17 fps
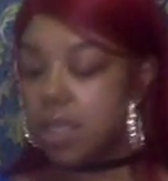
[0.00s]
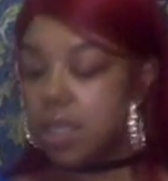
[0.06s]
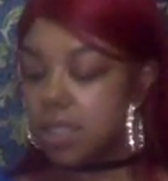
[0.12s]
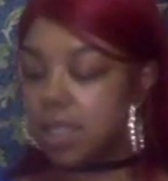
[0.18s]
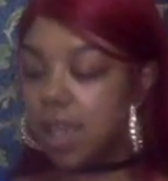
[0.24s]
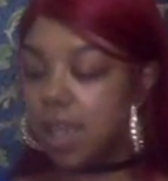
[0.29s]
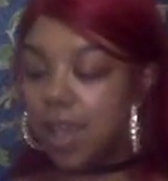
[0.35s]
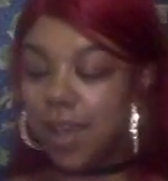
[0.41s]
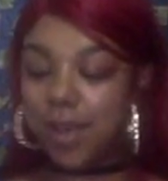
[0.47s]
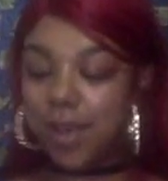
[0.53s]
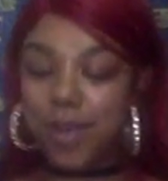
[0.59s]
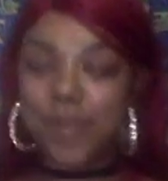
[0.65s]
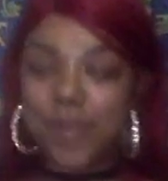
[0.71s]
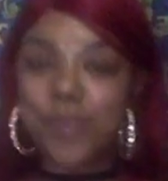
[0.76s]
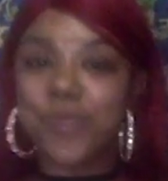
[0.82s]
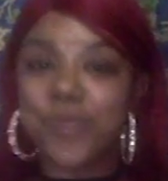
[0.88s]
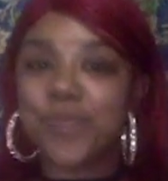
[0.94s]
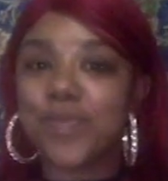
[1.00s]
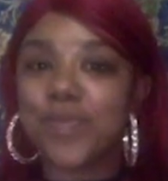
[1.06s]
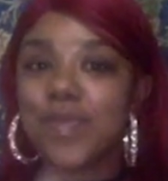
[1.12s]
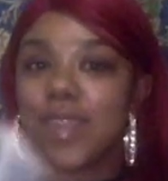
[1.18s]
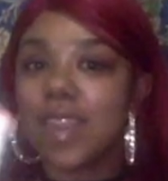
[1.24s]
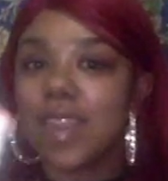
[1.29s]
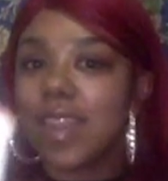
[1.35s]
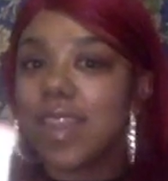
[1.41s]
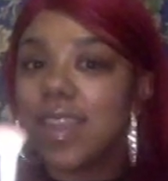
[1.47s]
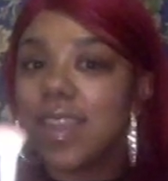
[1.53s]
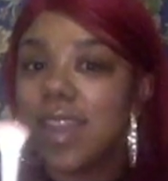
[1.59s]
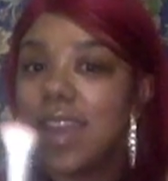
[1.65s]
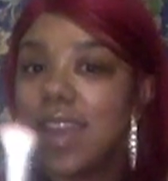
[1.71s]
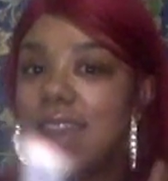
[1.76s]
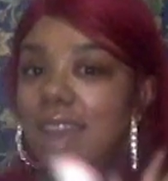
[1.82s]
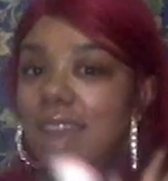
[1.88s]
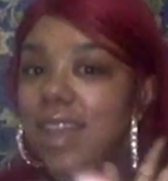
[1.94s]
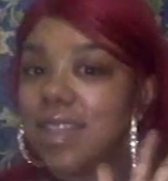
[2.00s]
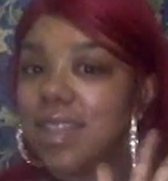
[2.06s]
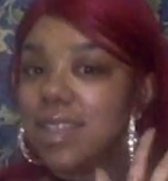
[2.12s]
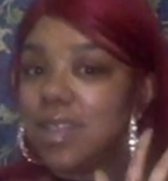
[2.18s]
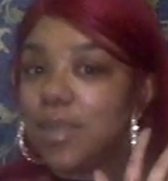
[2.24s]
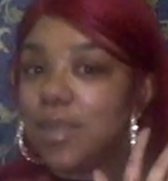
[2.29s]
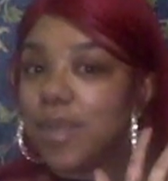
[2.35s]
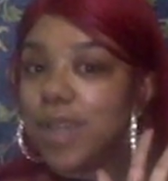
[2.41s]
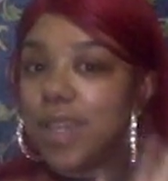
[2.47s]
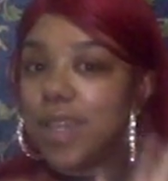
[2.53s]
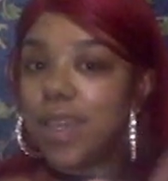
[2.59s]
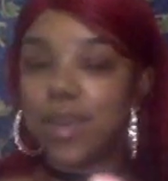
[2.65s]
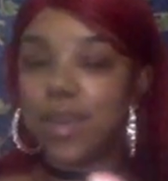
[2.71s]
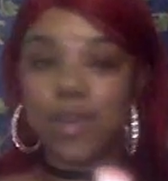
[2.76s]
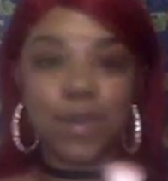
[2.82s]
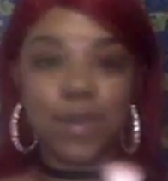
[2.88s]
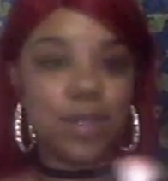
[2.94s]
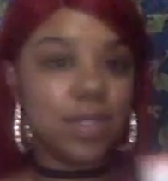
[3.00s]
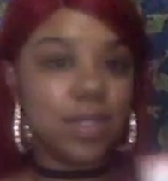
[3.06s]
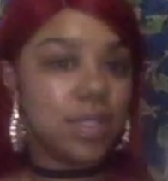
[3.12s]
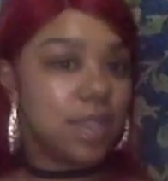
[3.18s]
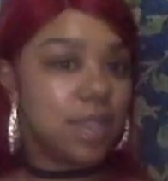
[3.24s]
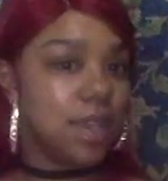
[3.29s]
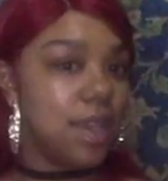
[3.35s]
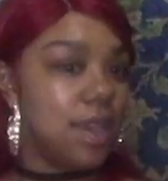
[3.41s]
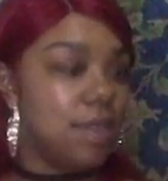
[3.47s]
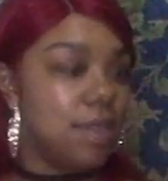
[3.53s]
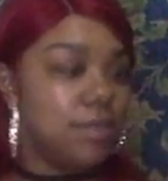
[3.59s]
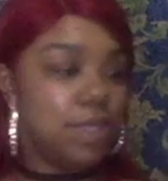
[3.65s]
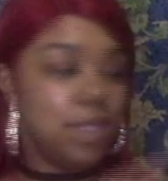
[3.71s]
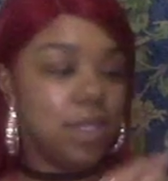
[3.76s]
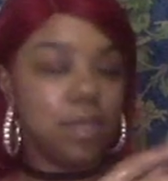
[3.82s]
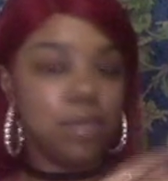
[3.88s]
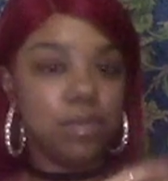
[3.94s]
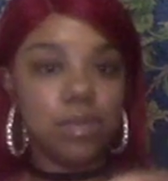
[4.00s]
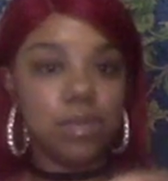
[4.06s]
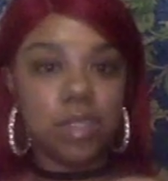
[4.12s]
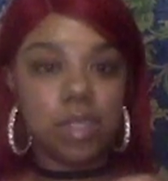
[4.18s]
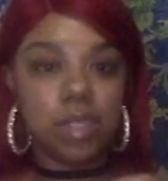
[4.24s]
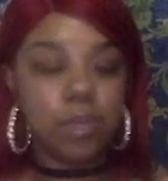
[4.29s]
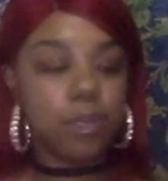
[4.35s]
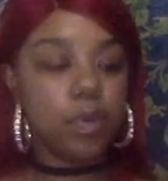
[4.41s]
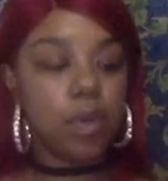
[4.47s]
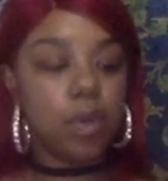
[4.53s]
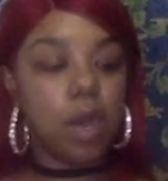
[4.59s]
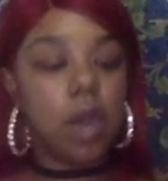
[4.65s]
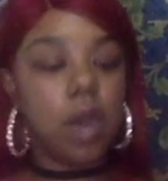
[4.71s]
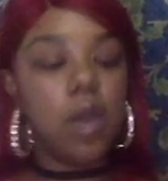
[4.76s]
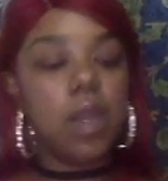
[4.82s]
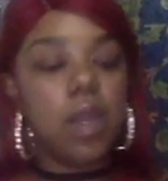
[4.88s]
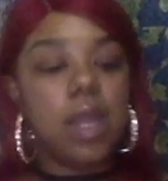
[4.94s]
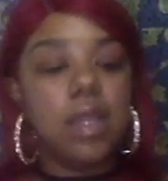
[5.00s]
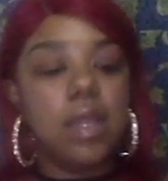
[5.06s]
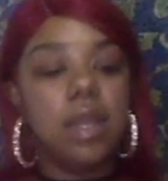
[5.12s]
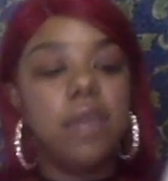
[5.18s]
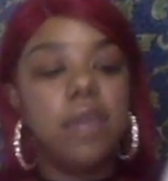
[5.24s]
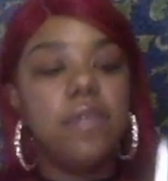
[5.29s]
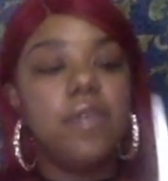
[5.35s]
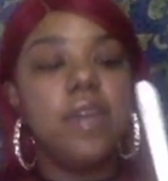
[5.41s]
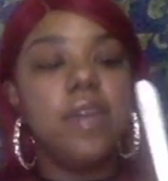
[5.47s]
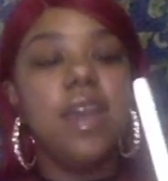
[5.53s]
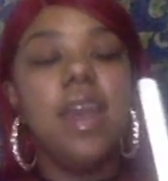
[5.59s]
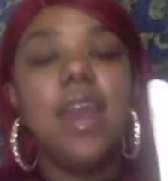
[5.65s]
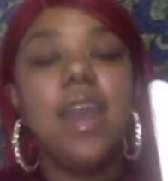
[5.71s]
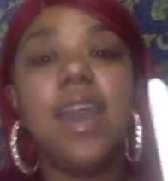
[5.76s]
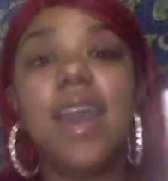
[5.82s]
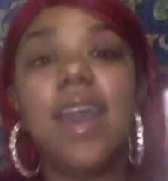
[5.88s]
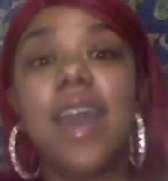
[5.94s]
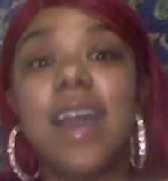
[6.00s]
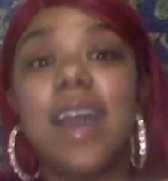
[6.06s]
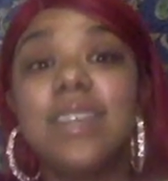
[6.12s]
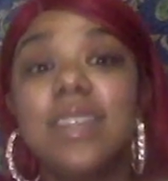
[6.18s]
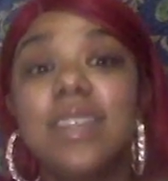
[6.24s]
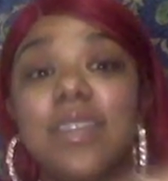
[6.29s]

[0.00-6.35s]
So super cute. Um, you know, simple. Oh, and I love it has a little